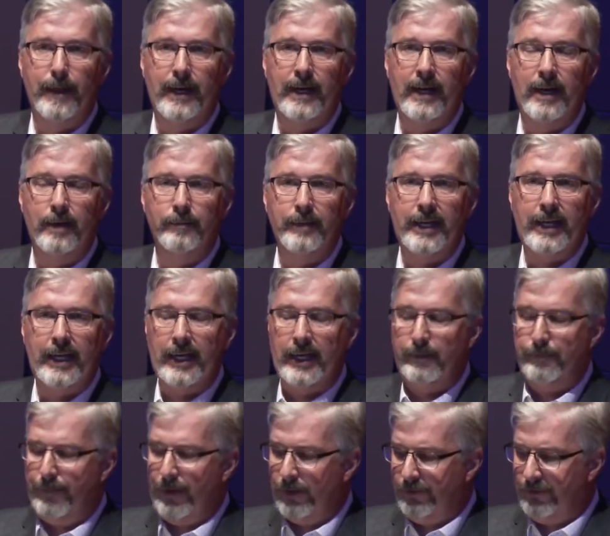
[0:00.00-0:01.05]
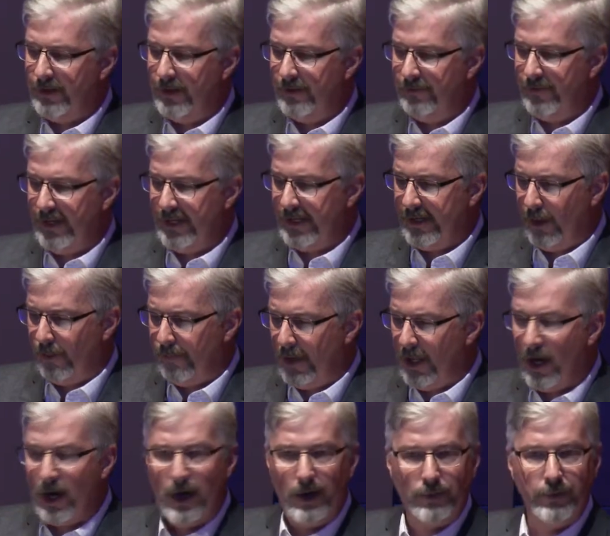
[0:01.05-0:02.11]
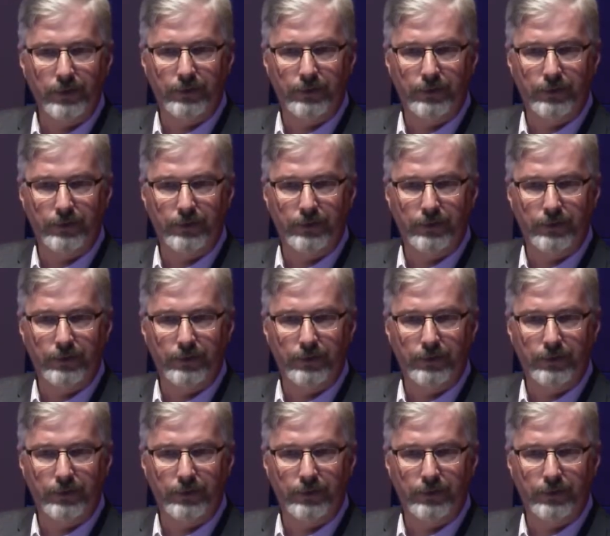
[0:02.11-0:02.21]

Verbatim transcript: um, he posted a video blog